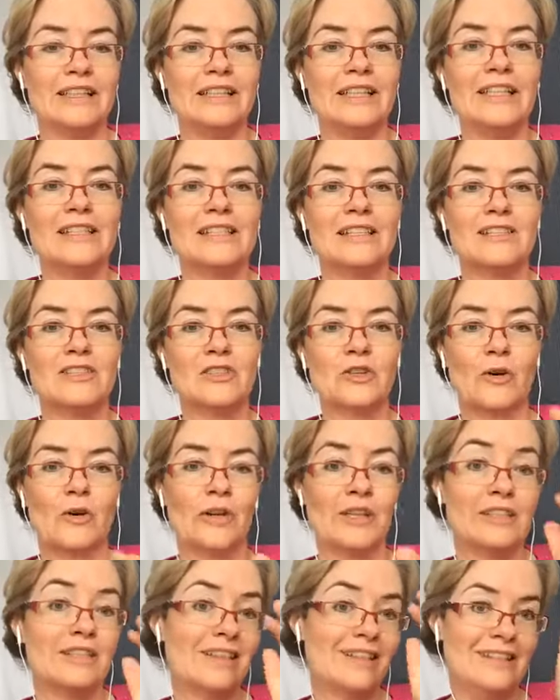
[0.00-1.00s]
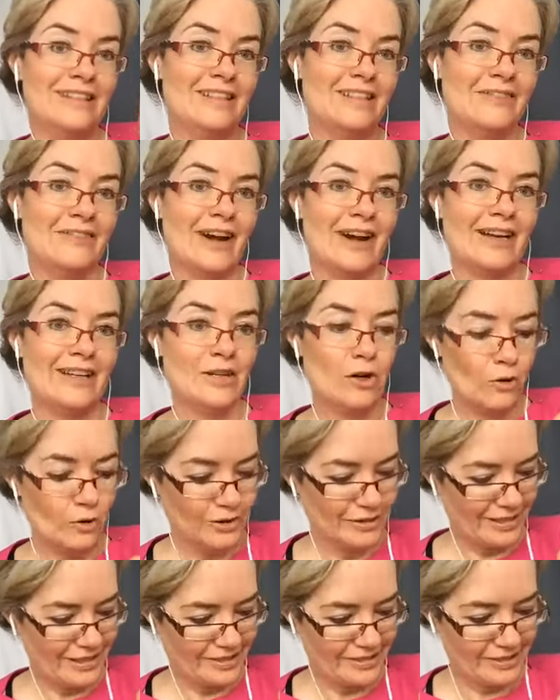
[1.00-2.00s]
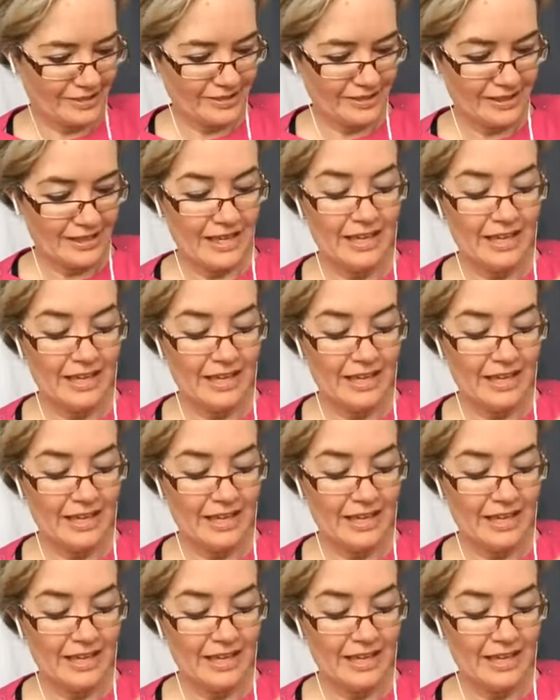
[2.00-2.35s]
leads us towards divine wholeness.